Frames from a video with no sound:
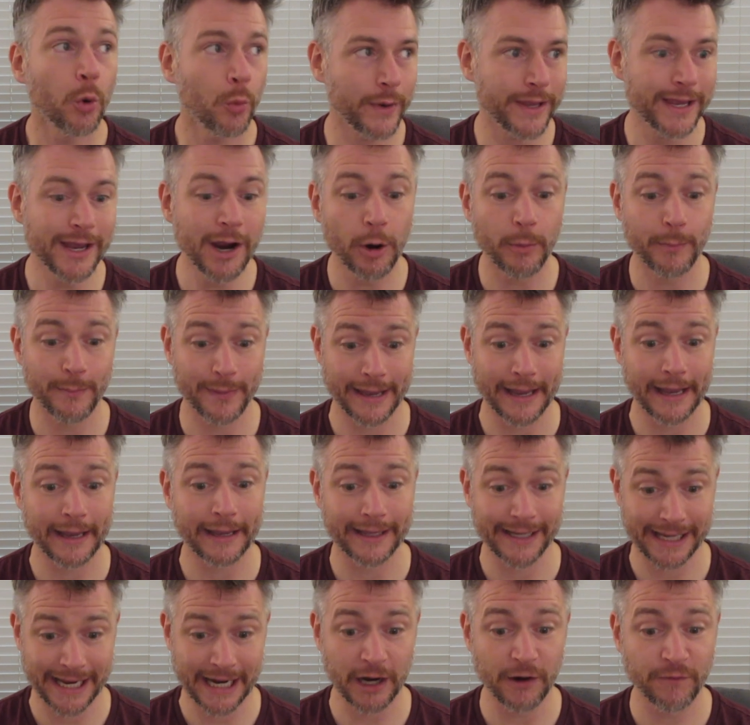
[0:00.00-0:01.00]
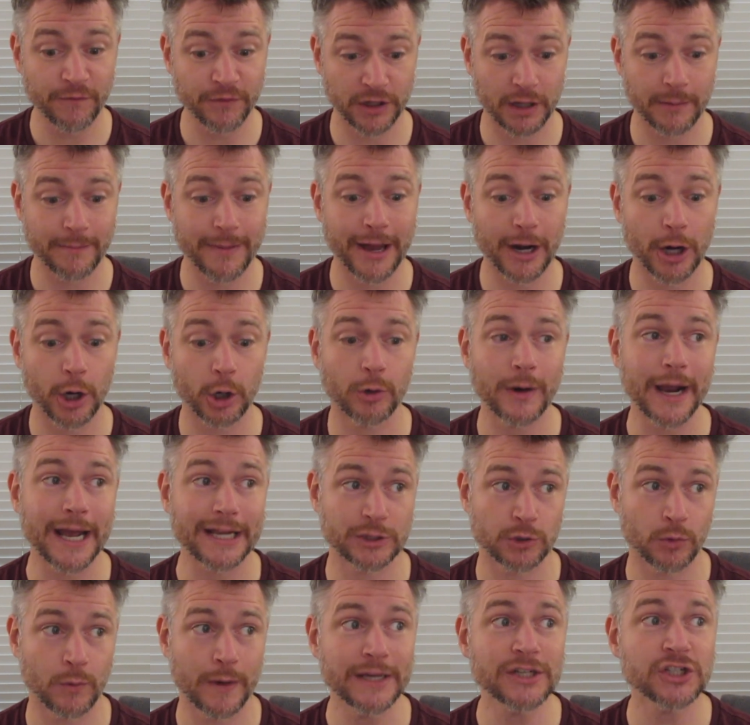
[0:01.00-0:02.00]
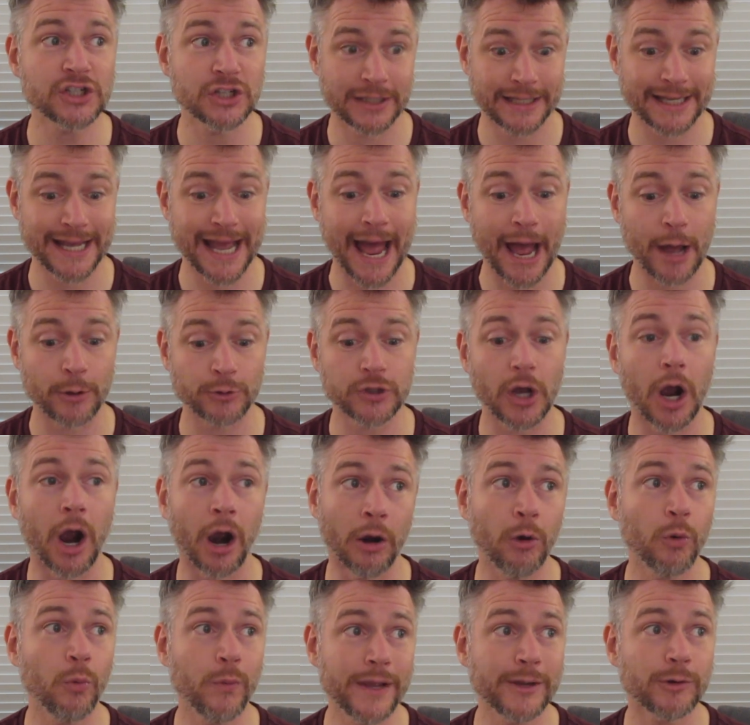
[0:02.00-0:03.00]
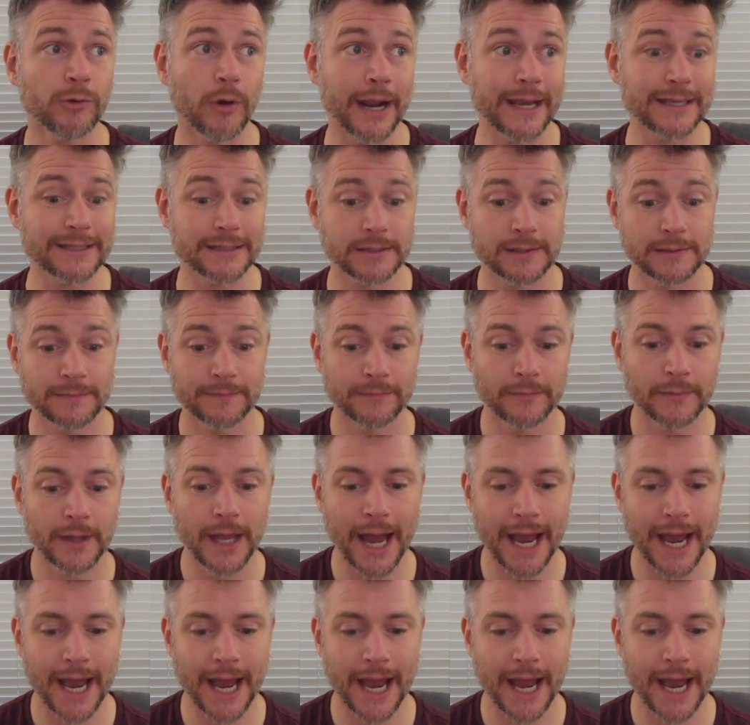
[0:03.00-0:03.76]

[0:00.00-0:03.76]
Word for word: We are being careful about our graduation gowns, aren't we, Grace?